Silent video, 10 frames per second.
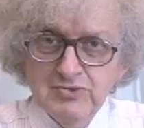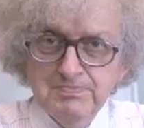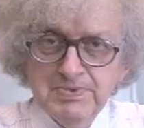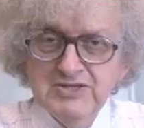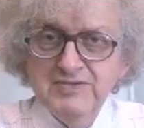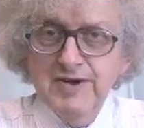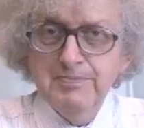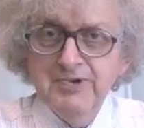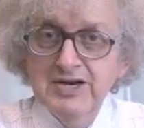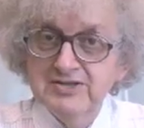a piece of
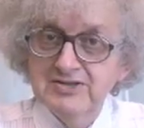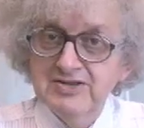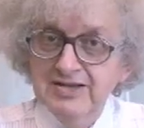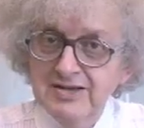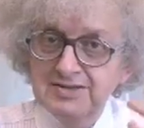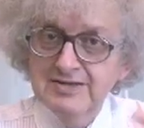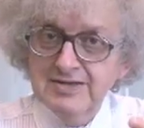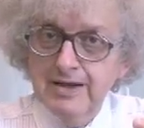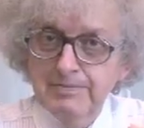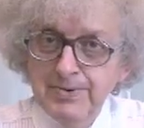apparatus to heat
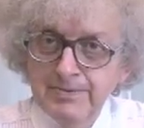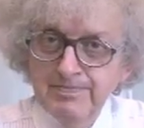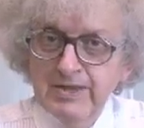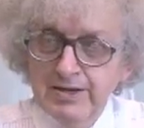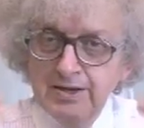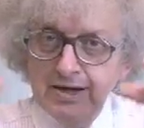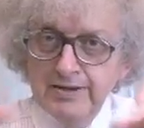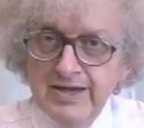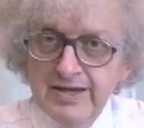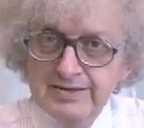it up.
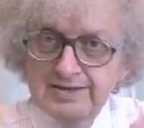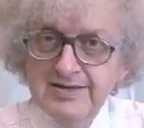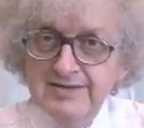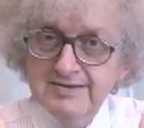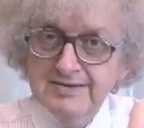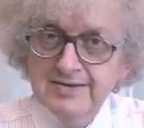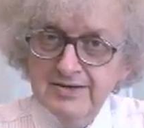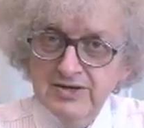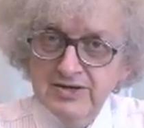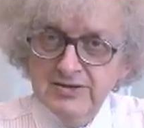And they had heaters
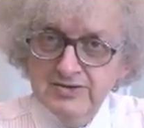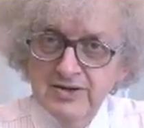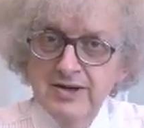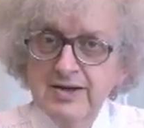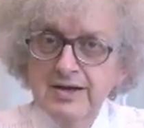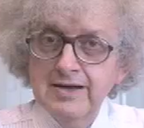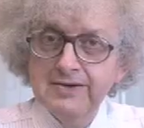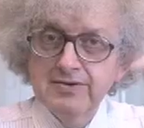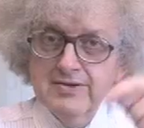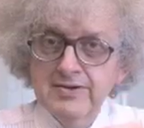in it
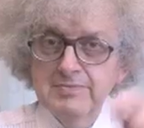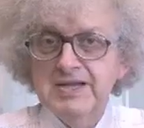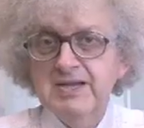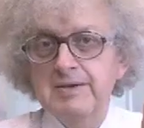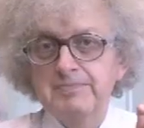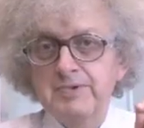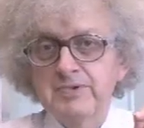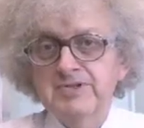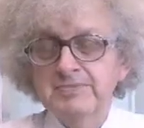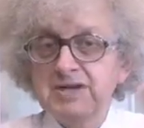and a
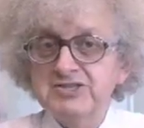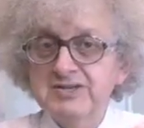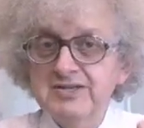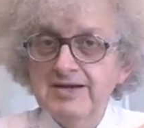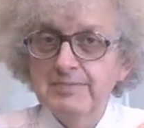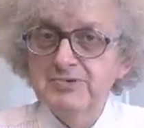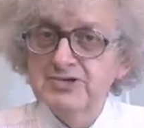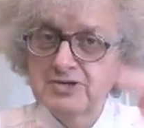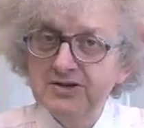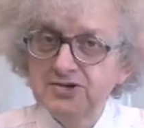thermocouple to measure the
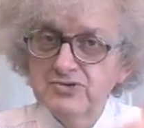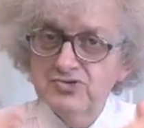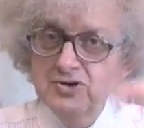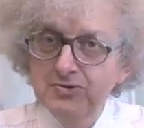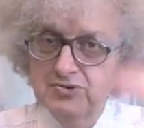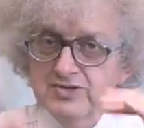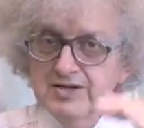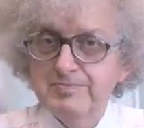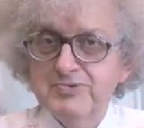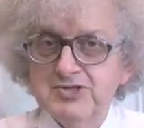temperature and control the
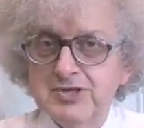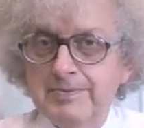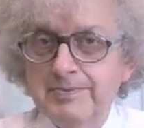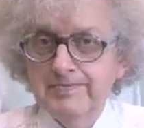temperature.